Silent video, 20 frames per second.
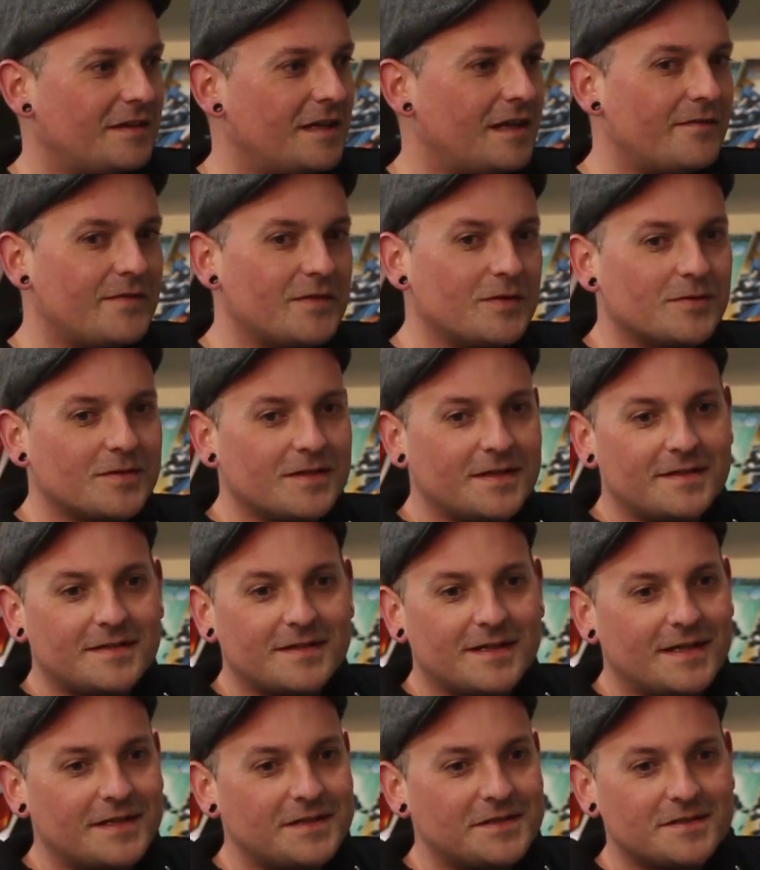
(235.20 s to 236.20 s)
Every
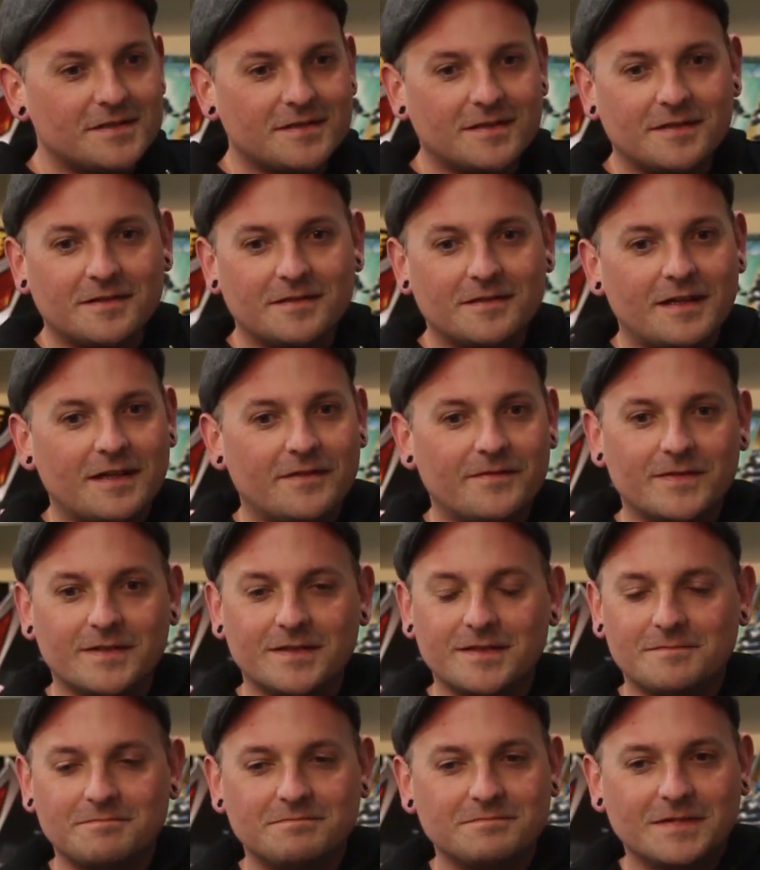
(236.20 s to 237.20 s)
orientation,
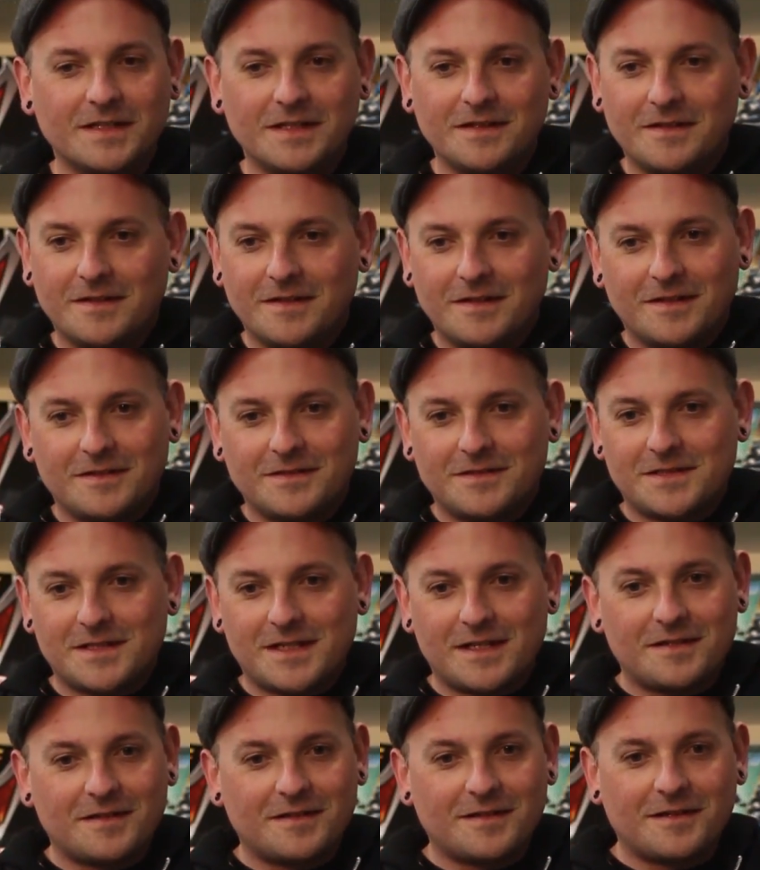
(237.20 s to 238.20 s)
every
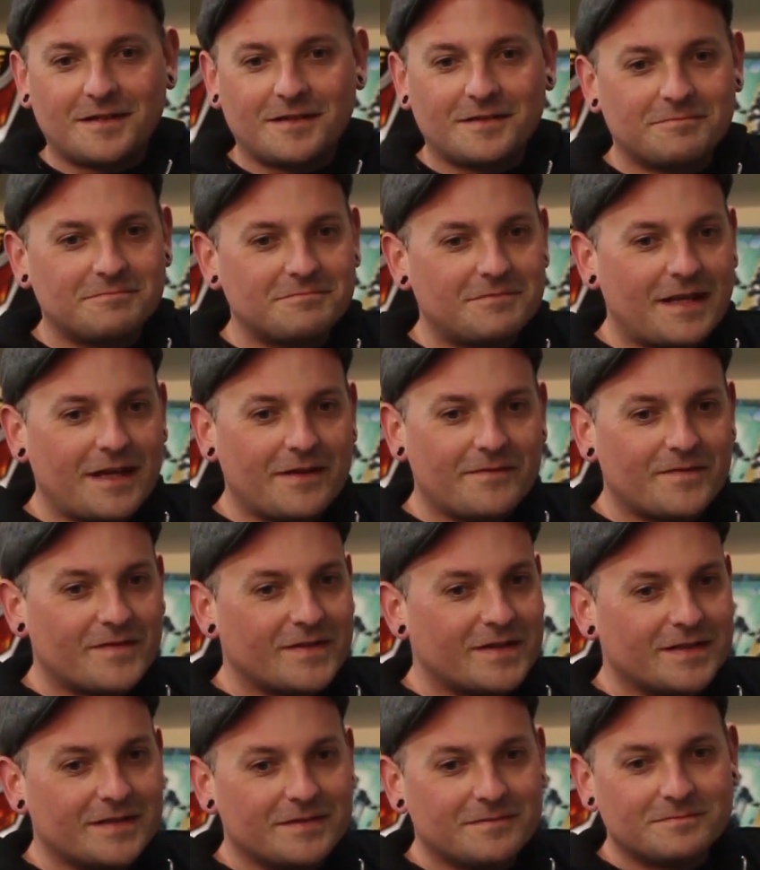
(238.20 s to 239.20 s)
gender,
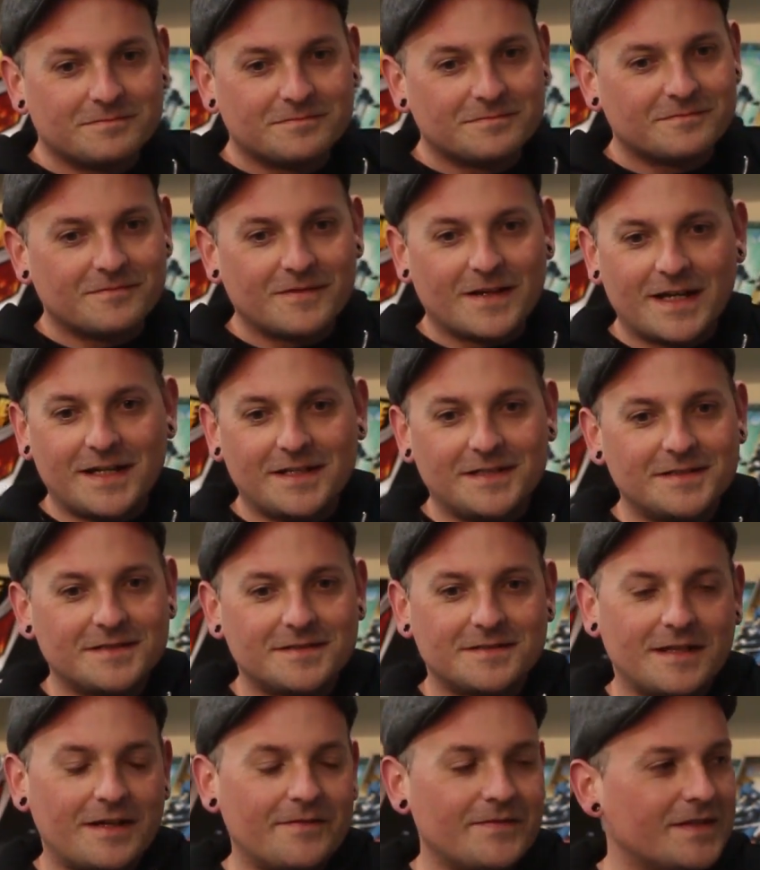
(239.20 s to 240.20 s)
every
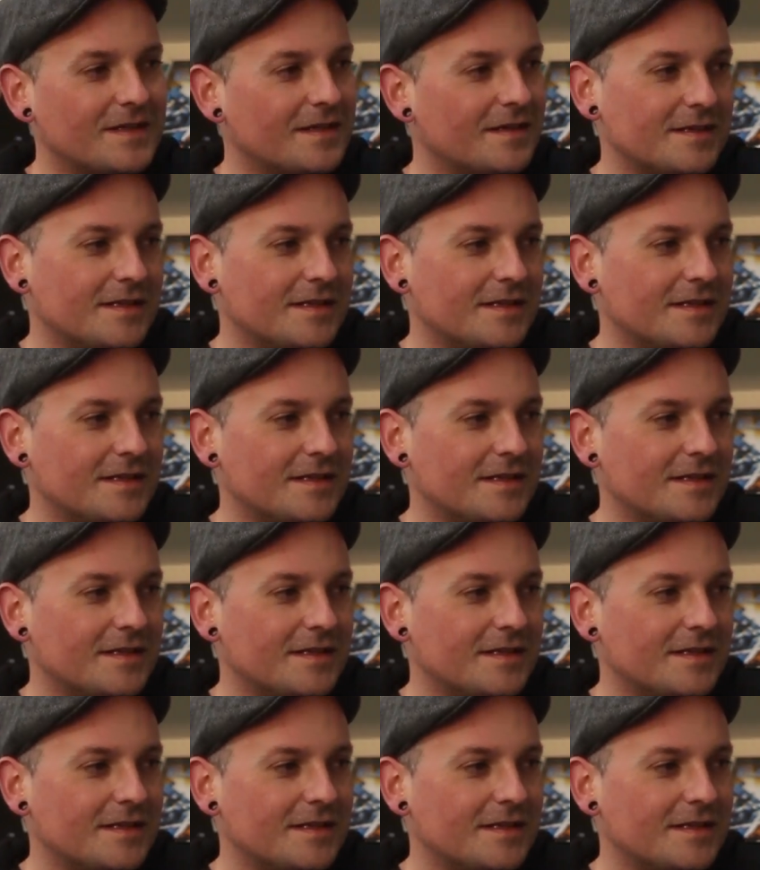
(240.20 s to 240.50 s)
race, everything.